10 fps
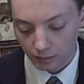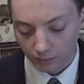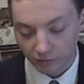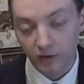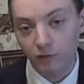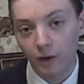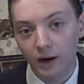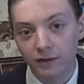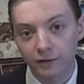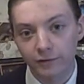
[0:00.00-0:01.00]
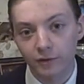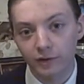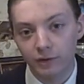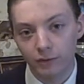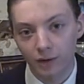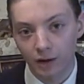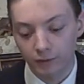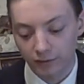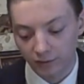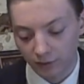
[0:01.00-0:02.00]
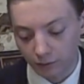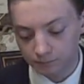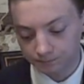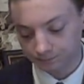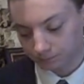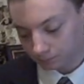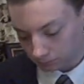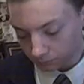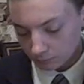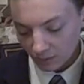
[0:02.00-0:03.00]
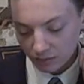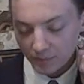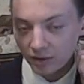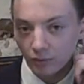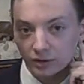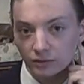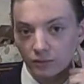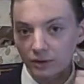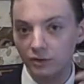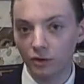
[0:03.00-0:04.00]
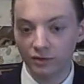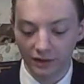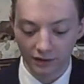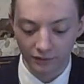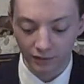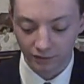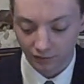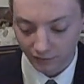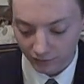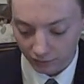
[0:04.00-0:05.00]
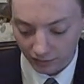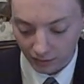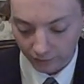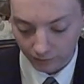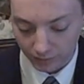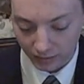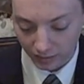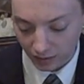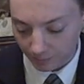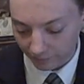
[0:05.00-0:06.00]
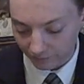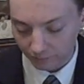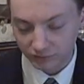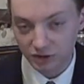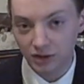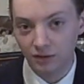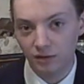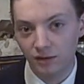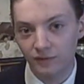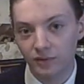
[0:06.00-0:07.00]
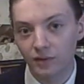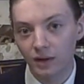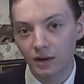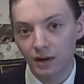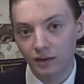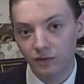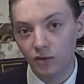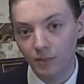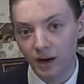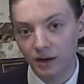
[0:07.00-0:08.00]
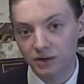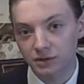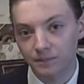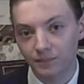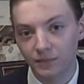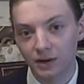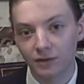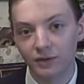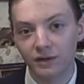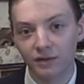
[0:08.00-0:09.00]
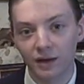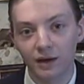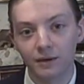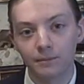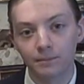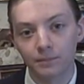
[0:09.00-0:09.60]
Price-wise, this was only $2, so... I mean, the one good thing, at least, is even though they gave you a big heap of cheese, even too much, you know, at least they